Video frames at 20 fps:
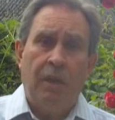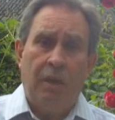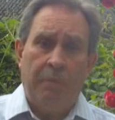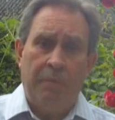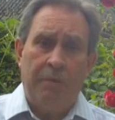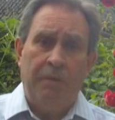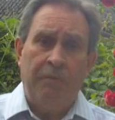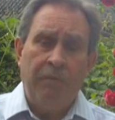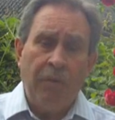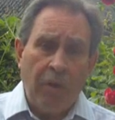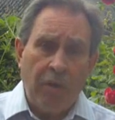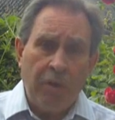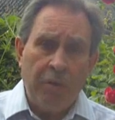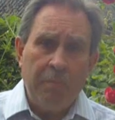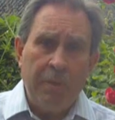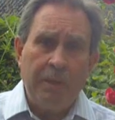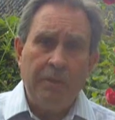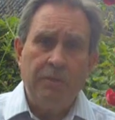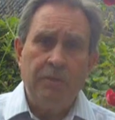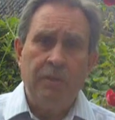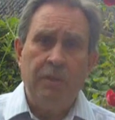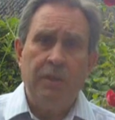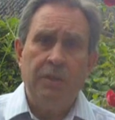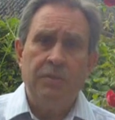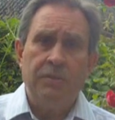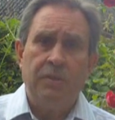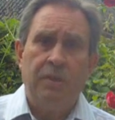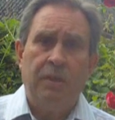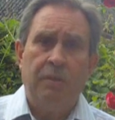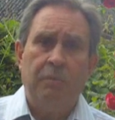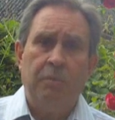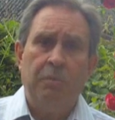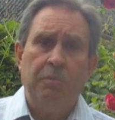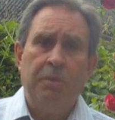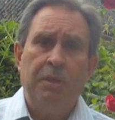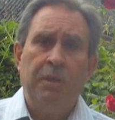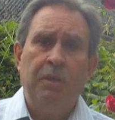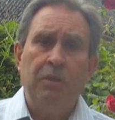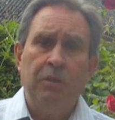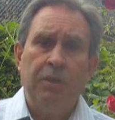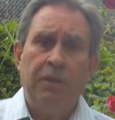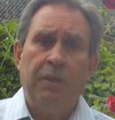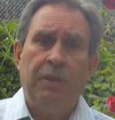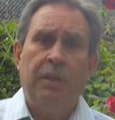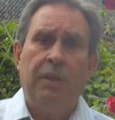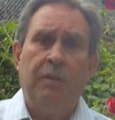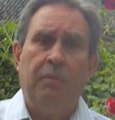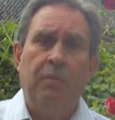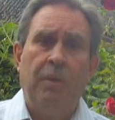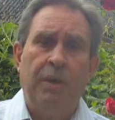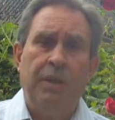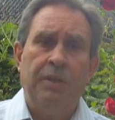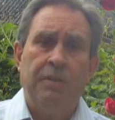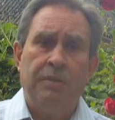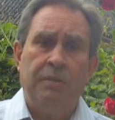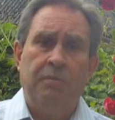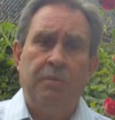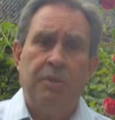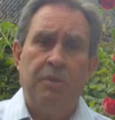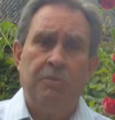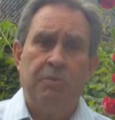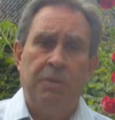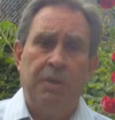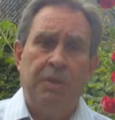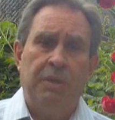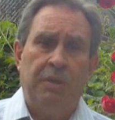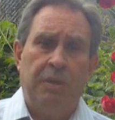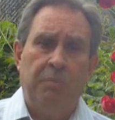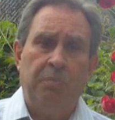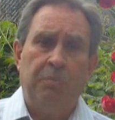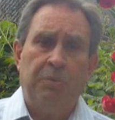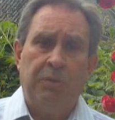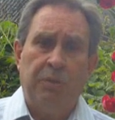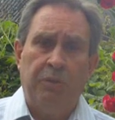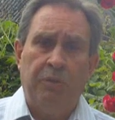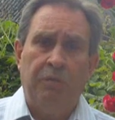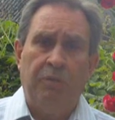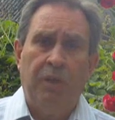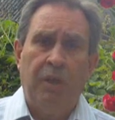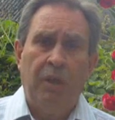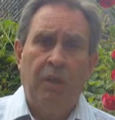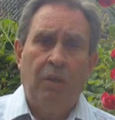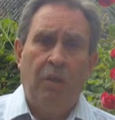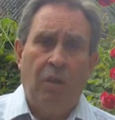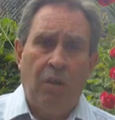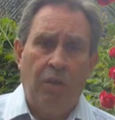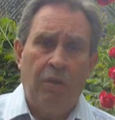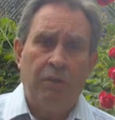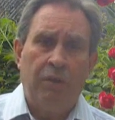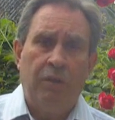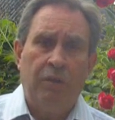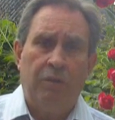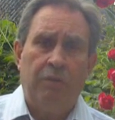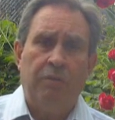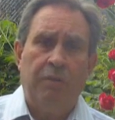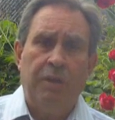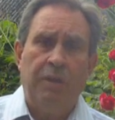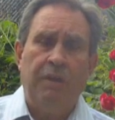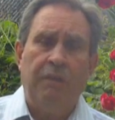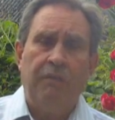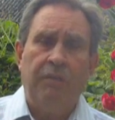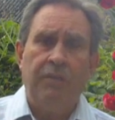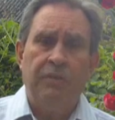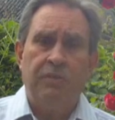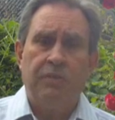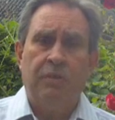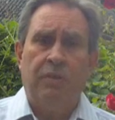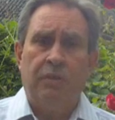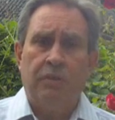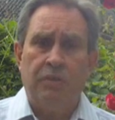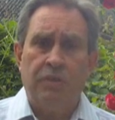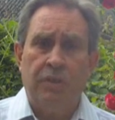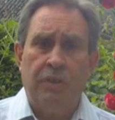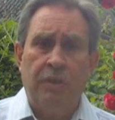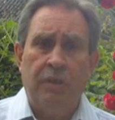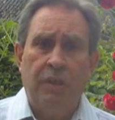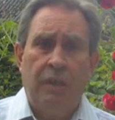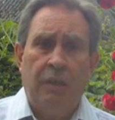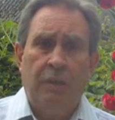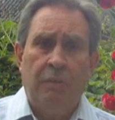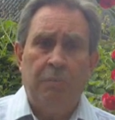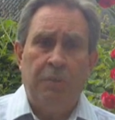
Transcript: I'm an environmentalist, and I will be looking at ways in which we can improve on our green infrastructure,